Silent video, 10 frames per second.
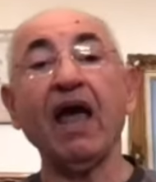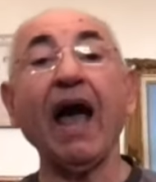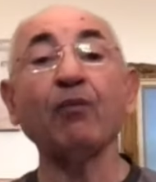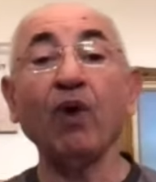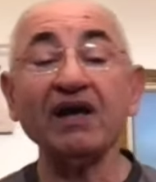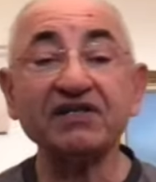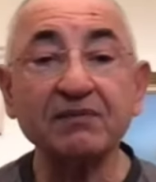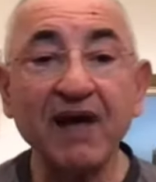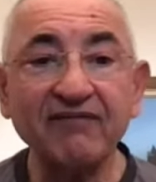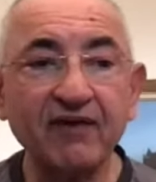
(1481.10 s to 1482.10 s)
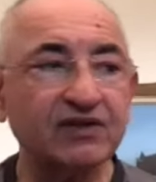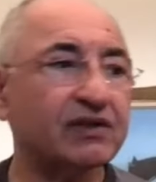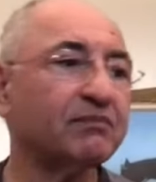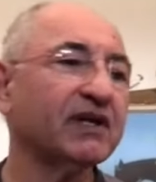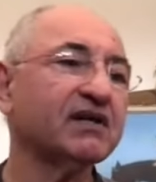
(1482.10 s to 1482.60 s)
And why is it
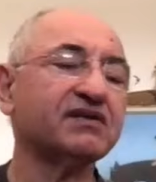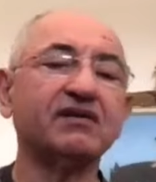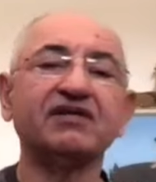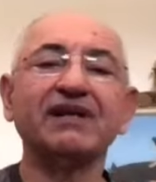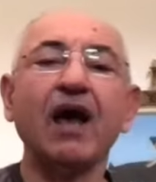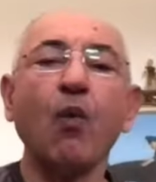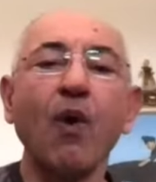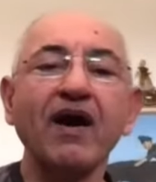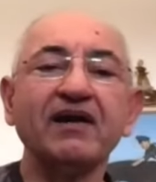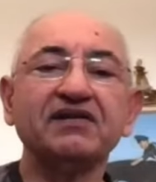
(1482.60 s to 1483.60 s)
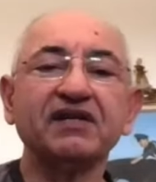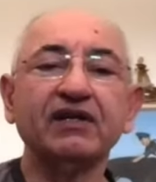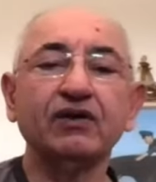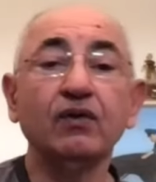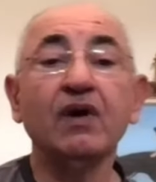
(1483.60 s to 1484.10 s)
malfunction? Because there's an awareness
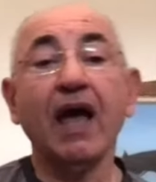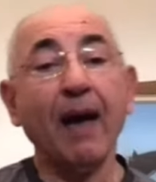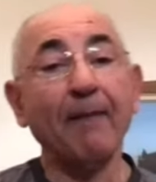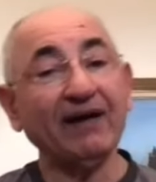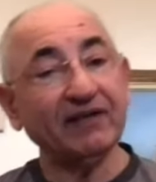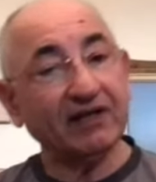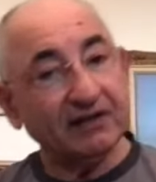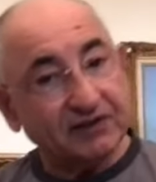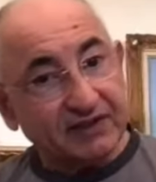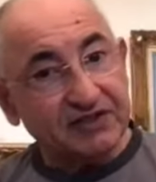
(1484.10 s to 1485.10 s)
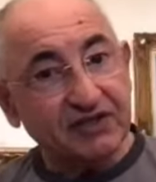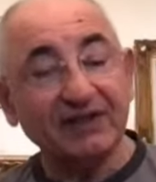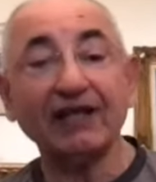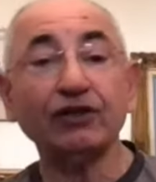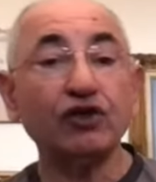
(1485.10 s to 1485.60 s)
in you about the contradiction,
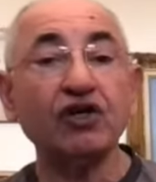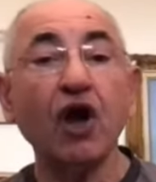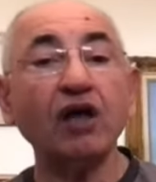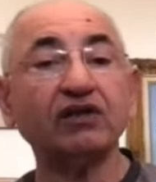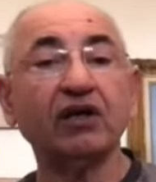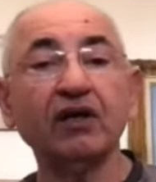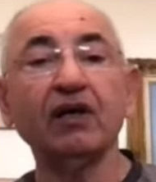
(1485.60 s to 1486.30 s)
that you're not.